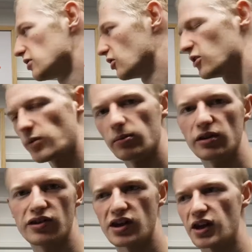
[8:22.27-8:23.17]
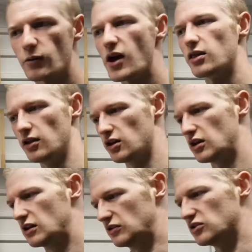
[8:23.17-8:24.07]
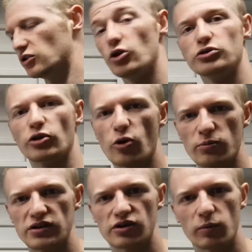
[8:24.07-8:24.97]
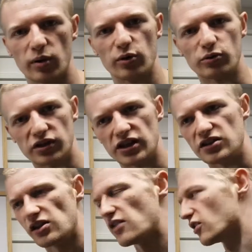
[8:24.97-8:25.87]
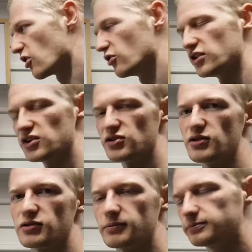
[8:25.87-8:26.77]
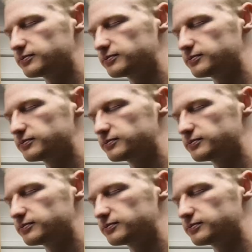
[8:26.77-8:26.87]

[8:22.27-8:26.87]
You know, you're probably thinking, well, there's loads of companies that produce these leather conditioners.